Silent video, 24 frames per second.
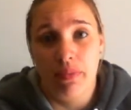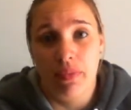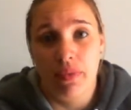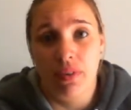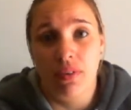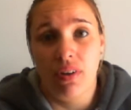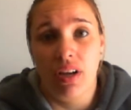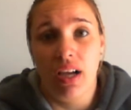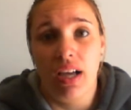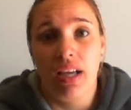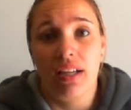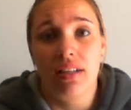All
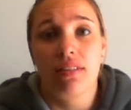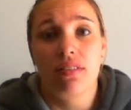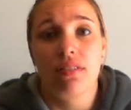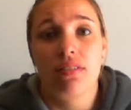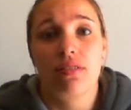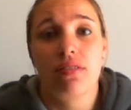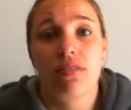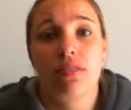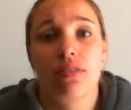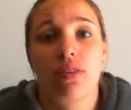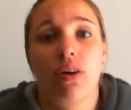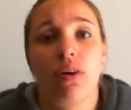right,
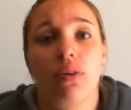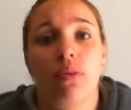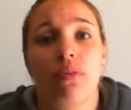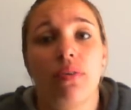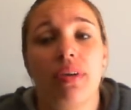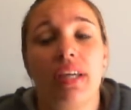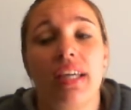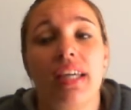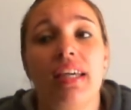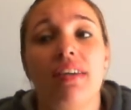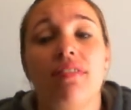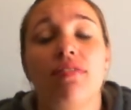so
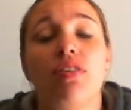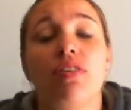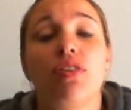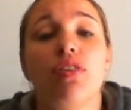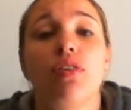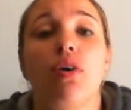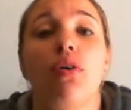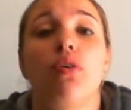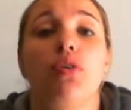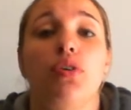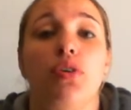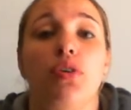even
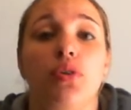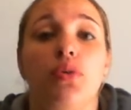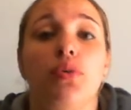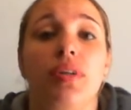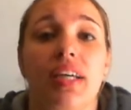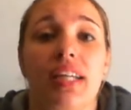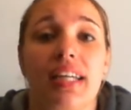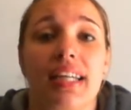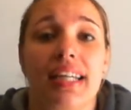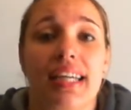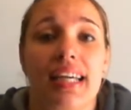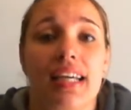though you
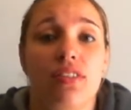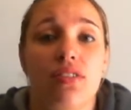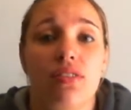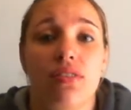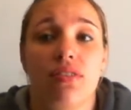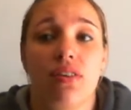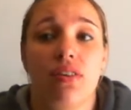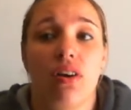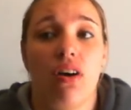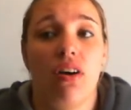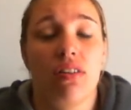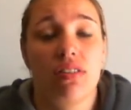can get to
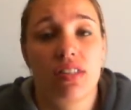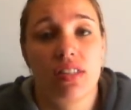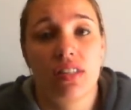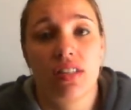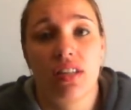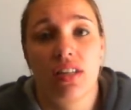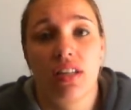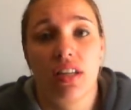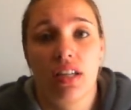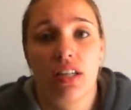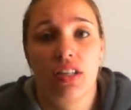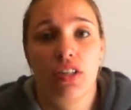the
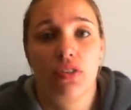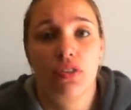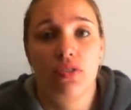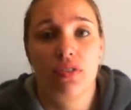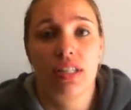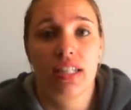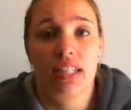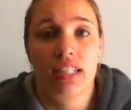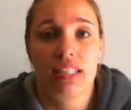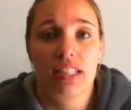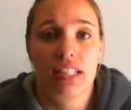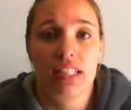answer
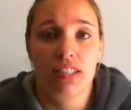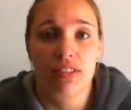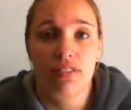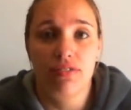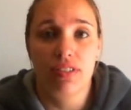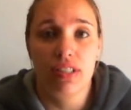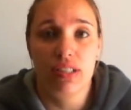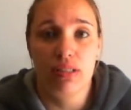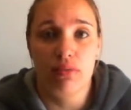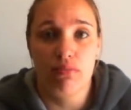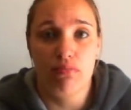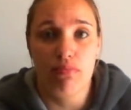using a
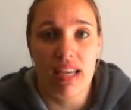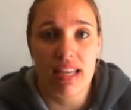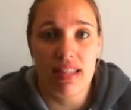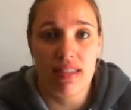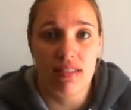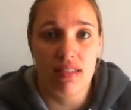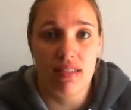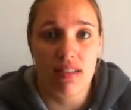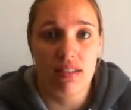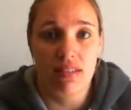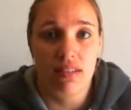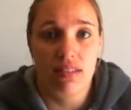different
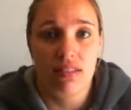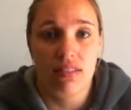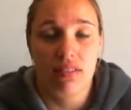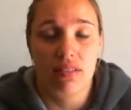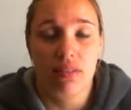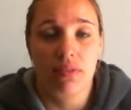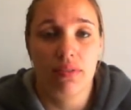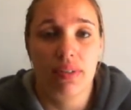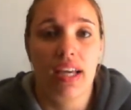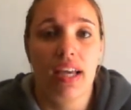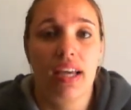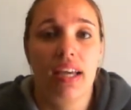method,
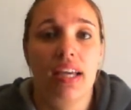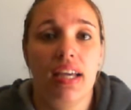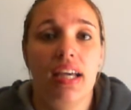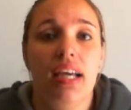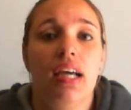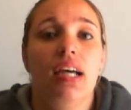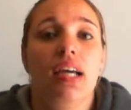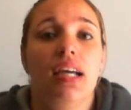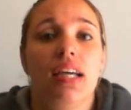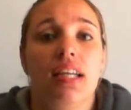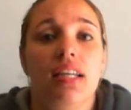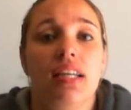okay,
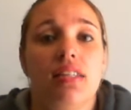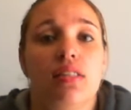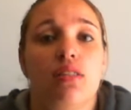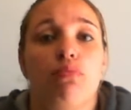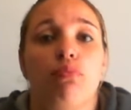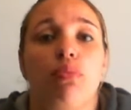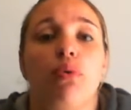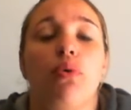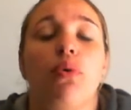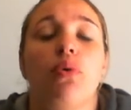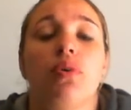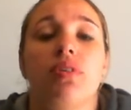it is
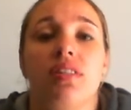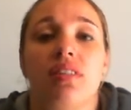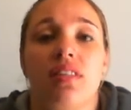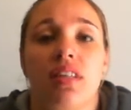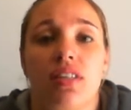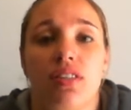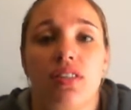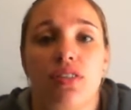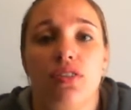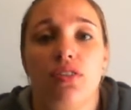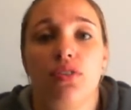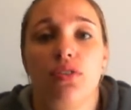important
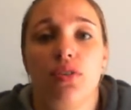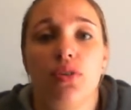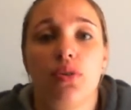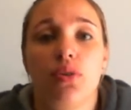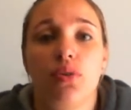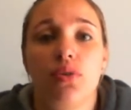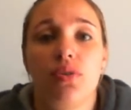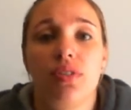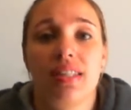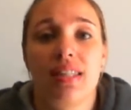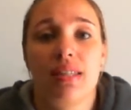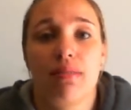that you
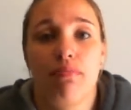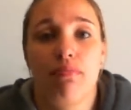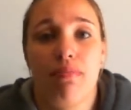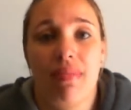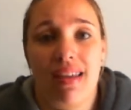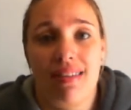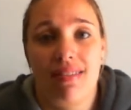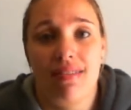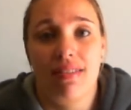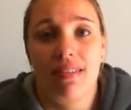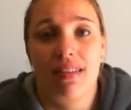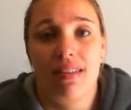use the
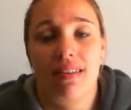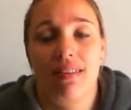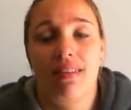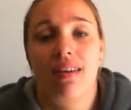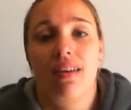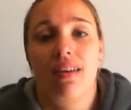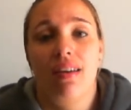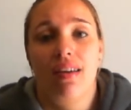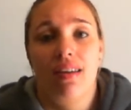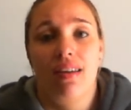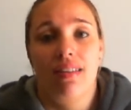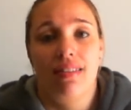method
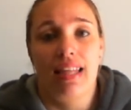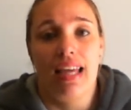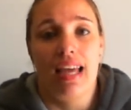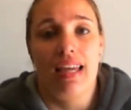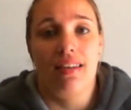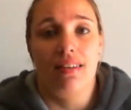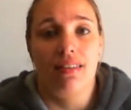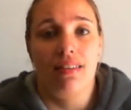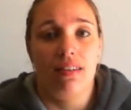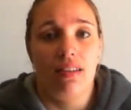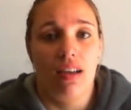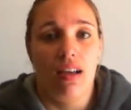
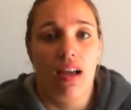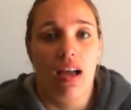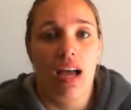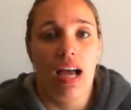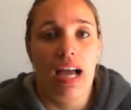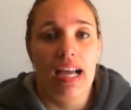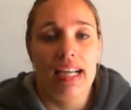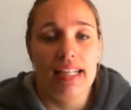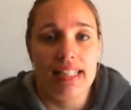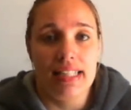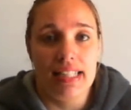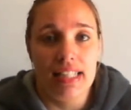that
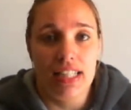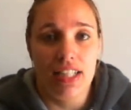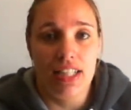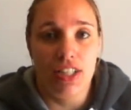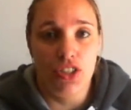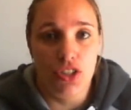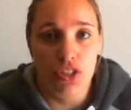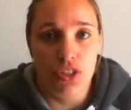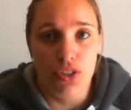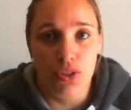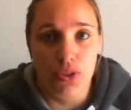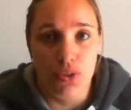I
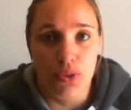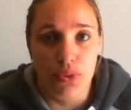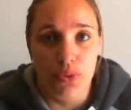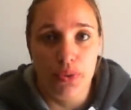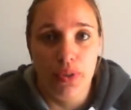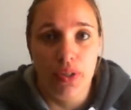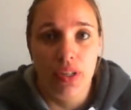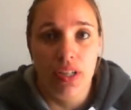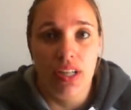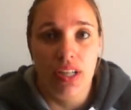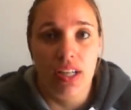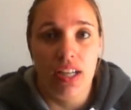teach you
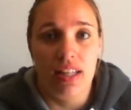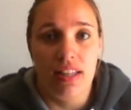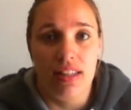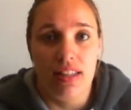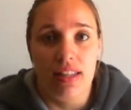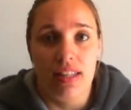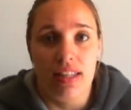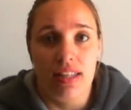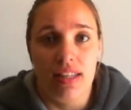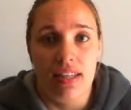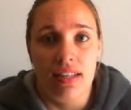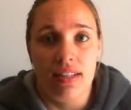in
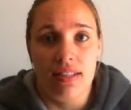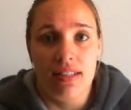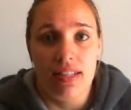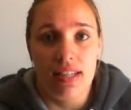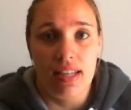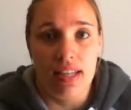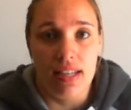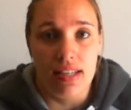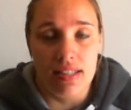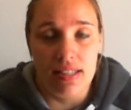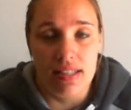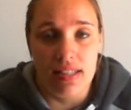the
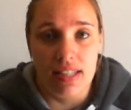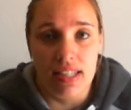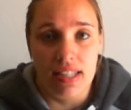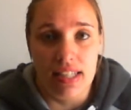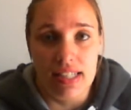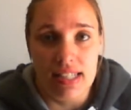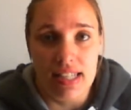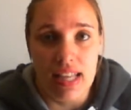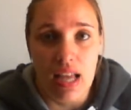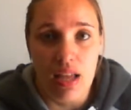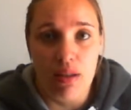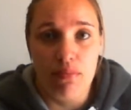tests and
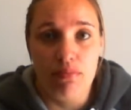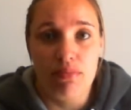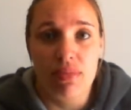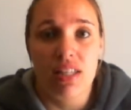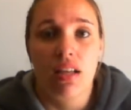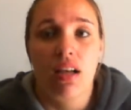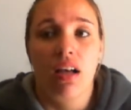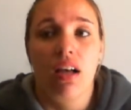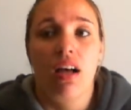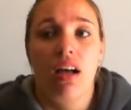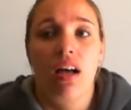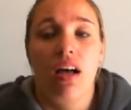exams.
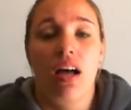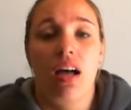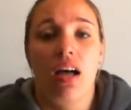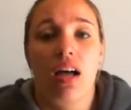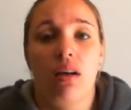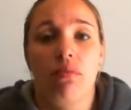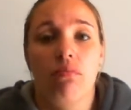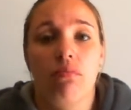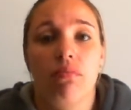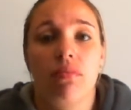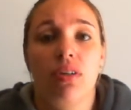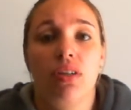
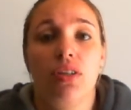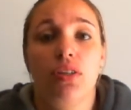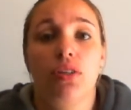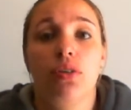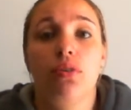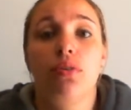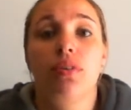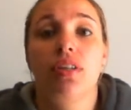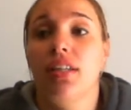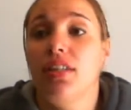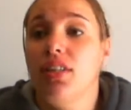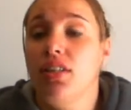You
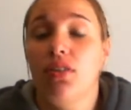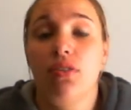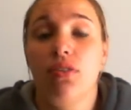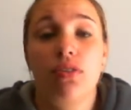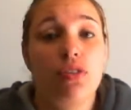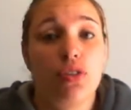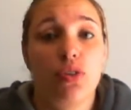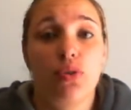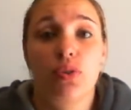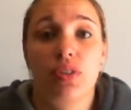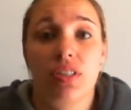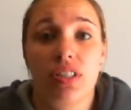can
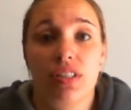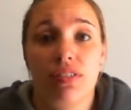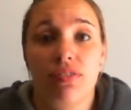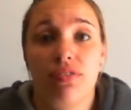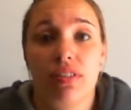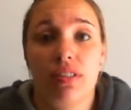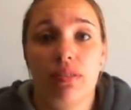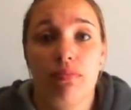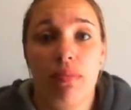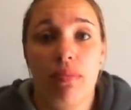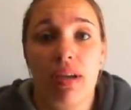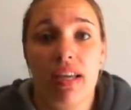use your
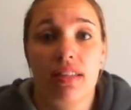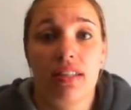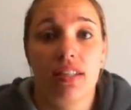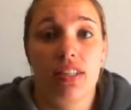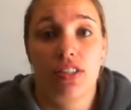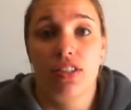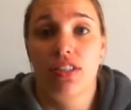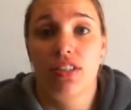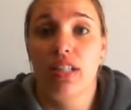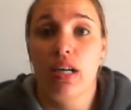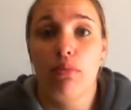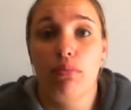different method
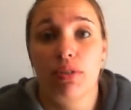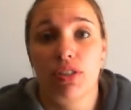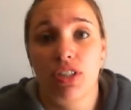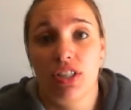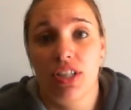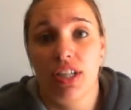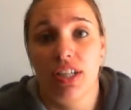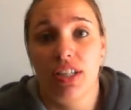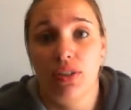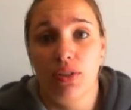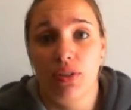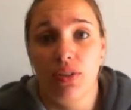to double
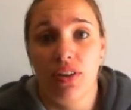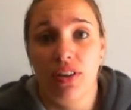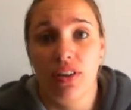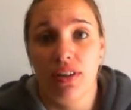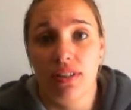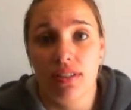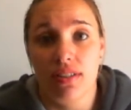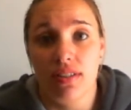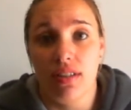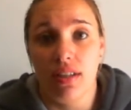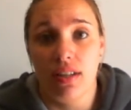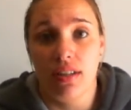check your
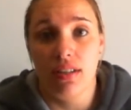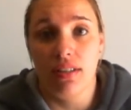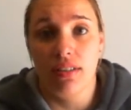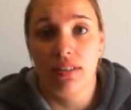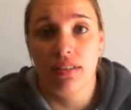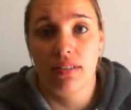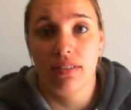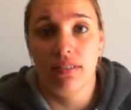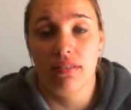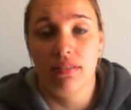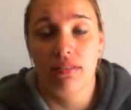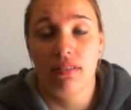answer,
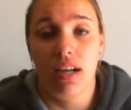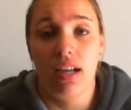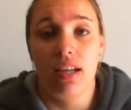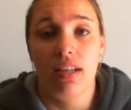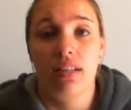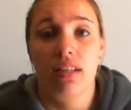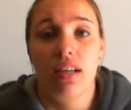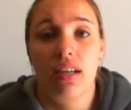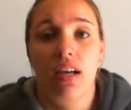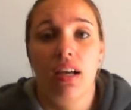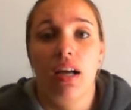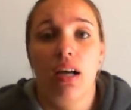right?
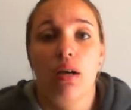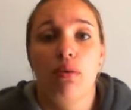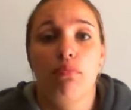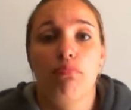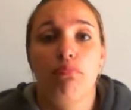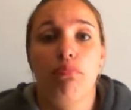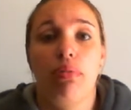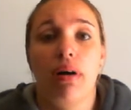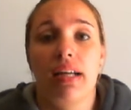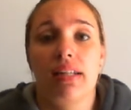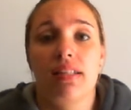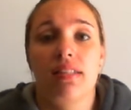
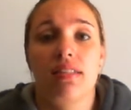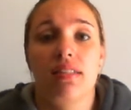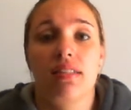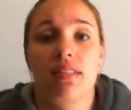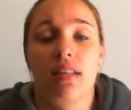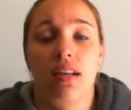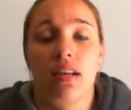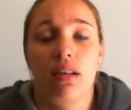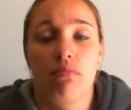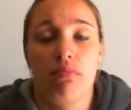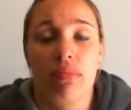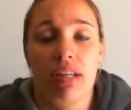But
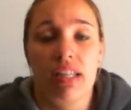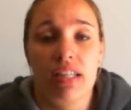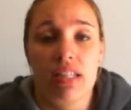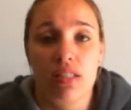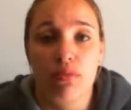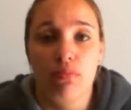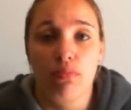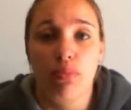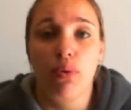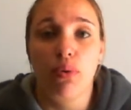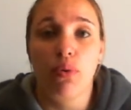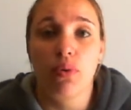it is
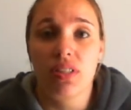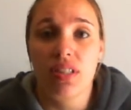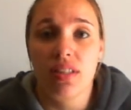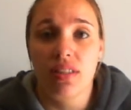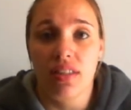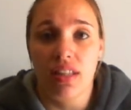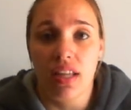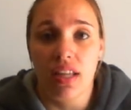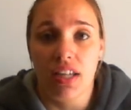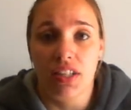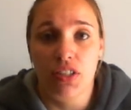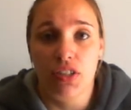important
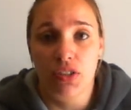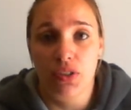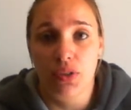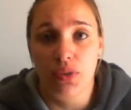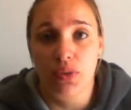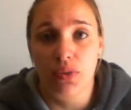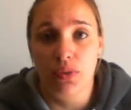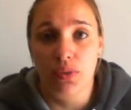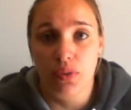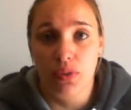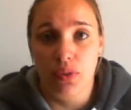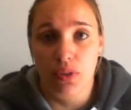that
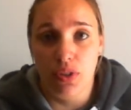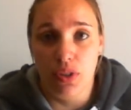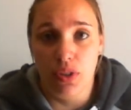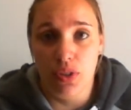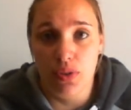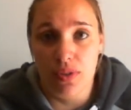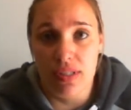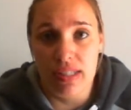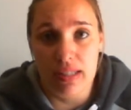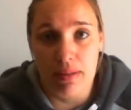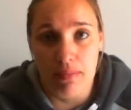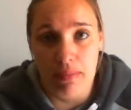you
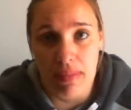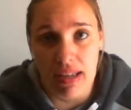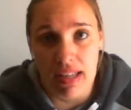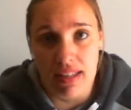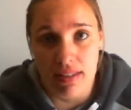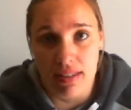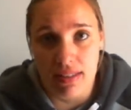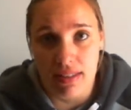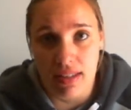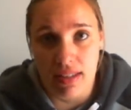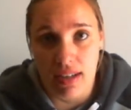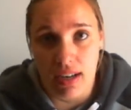use the
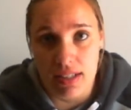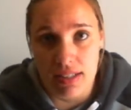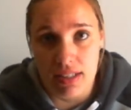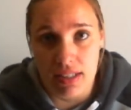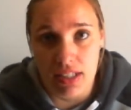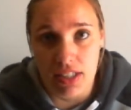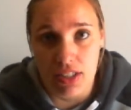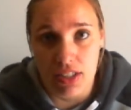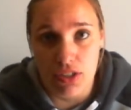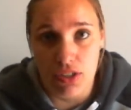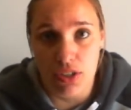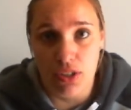method that I
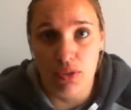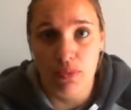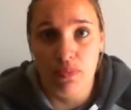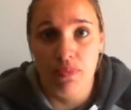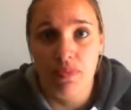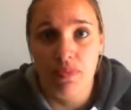teach you.